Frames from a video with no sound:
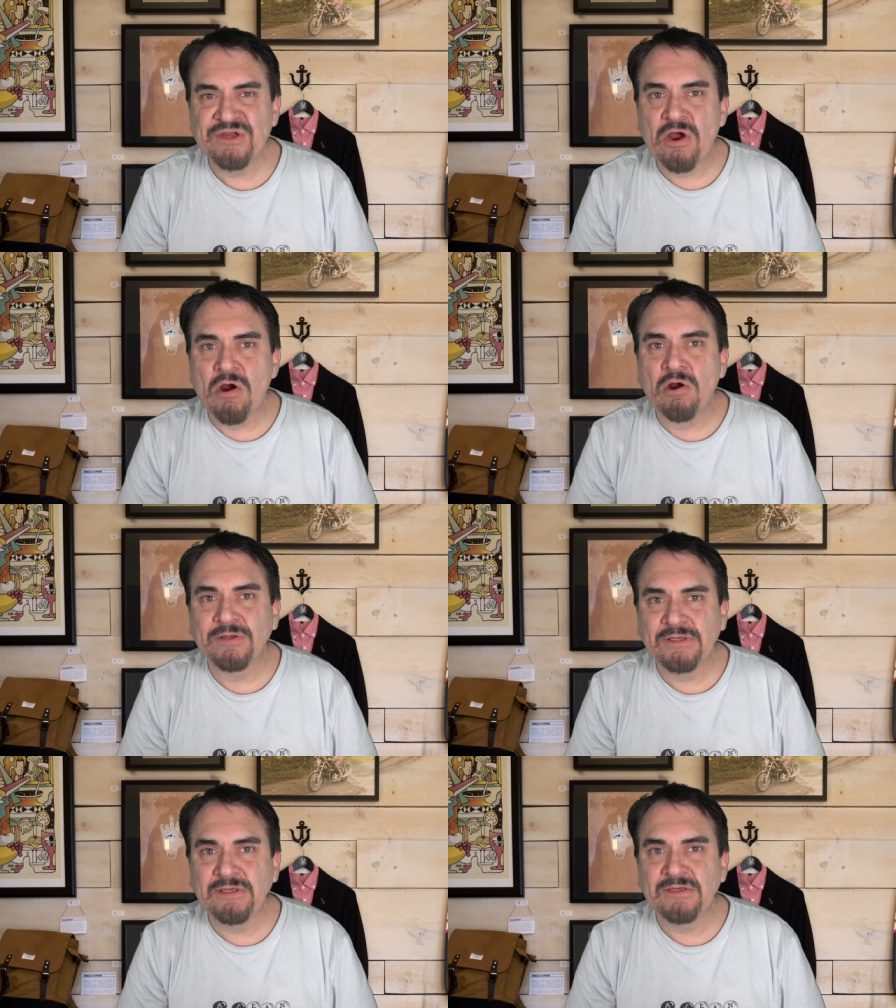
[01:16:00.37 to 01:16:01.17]

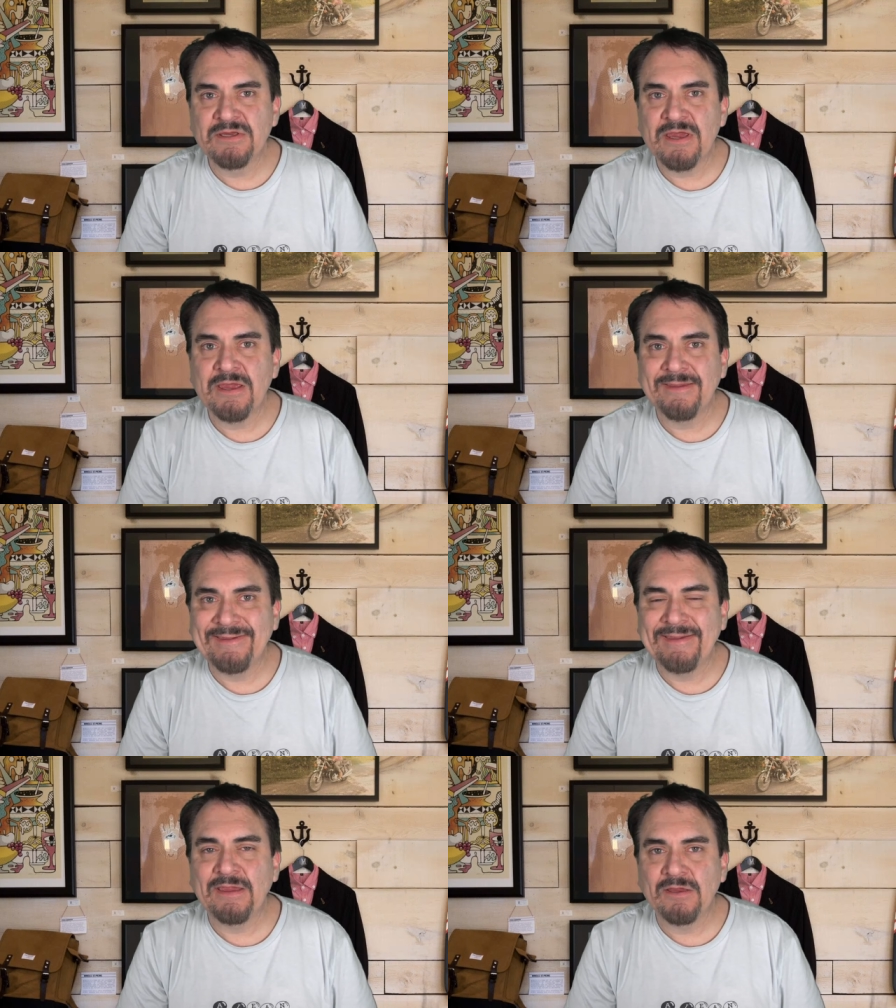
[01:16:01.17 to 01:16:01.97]
B-R-E-K-A-R,
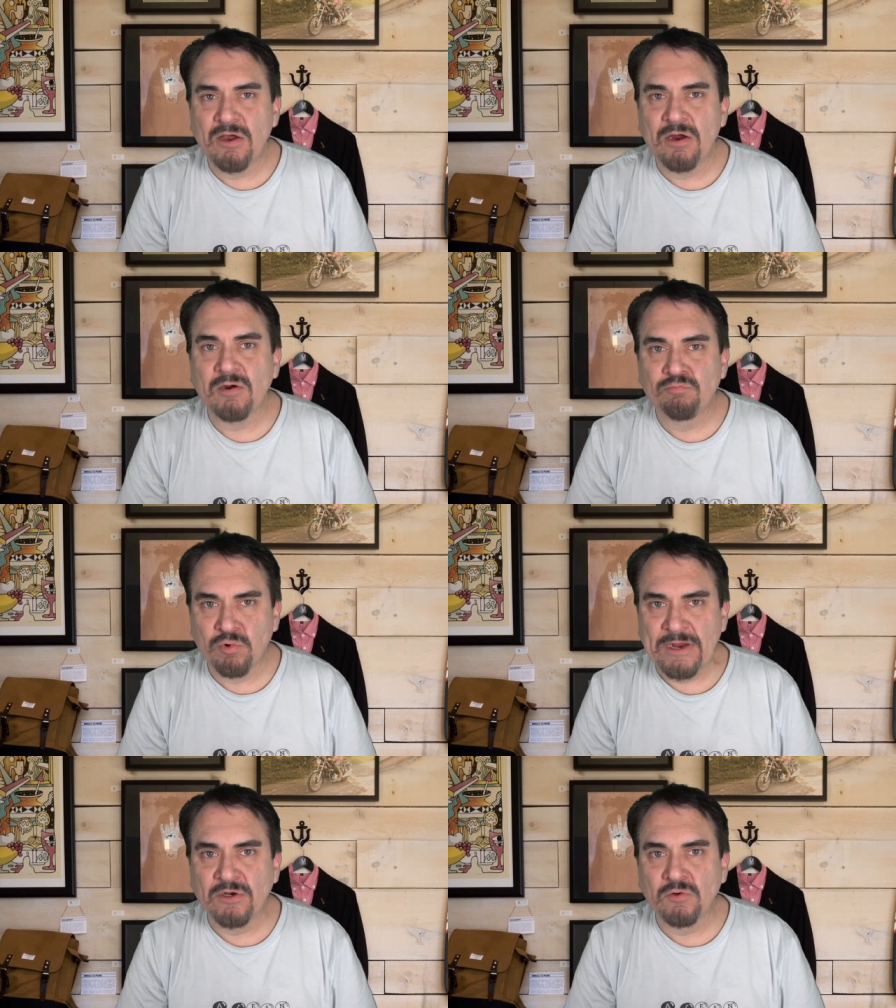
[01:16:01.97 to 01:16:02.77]

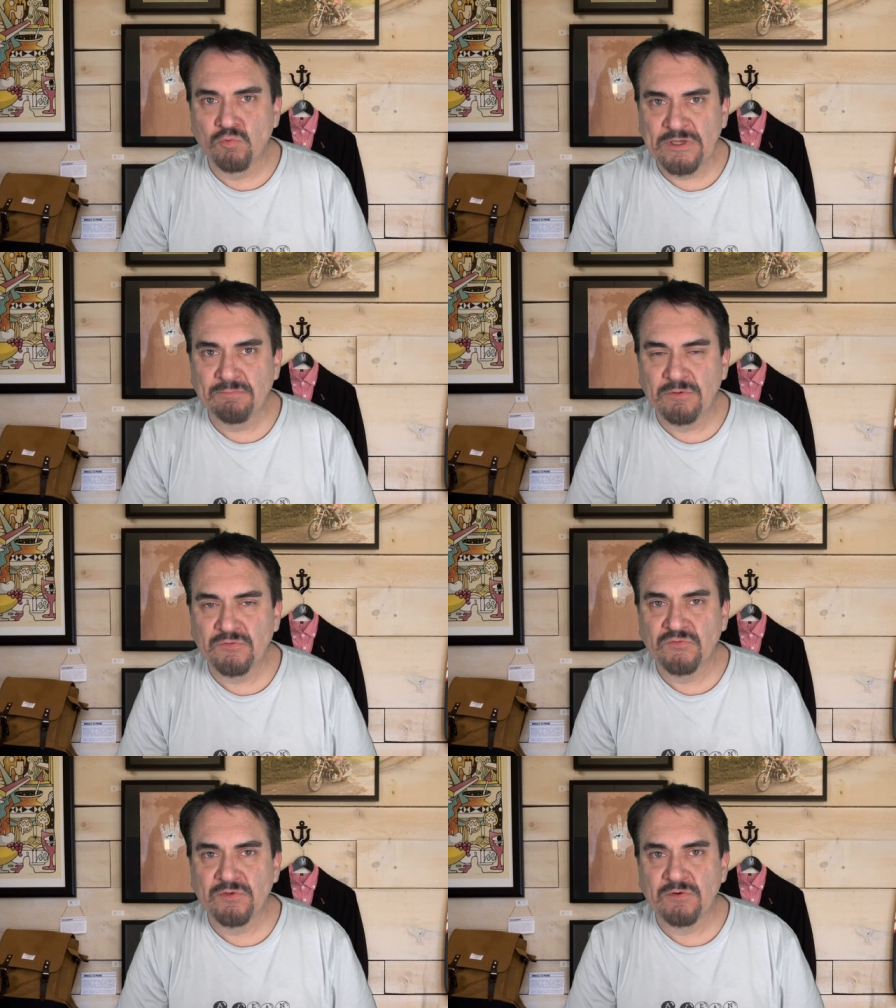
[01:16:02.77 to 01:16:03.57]
Brecker Weebles.